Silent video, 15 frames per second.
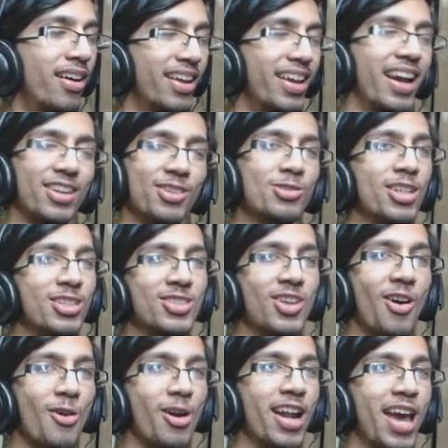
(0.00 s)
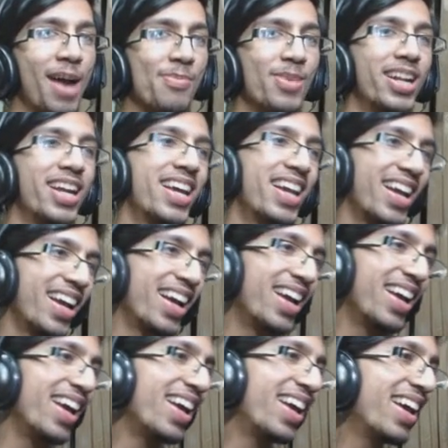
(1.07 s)
yeah, you just saw what happened.
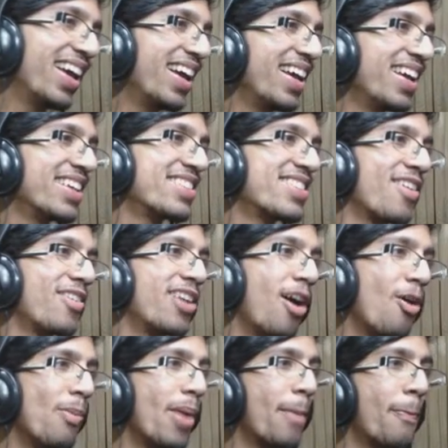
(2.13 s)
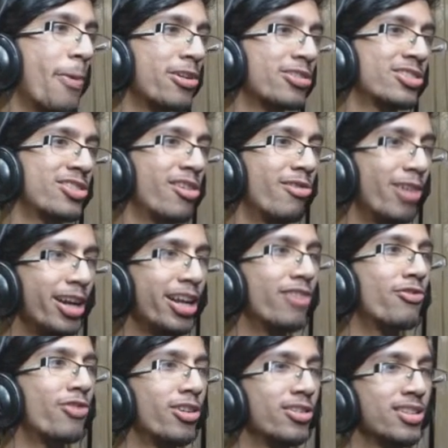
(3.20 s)
So now my personal rating
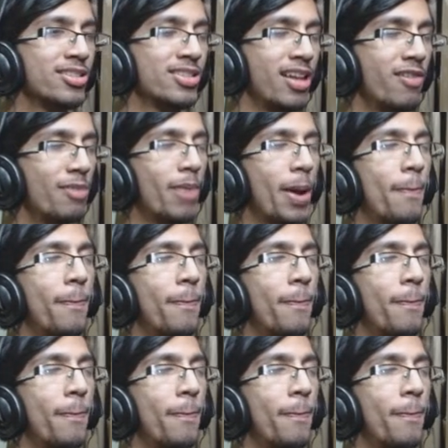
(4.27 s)
for this level,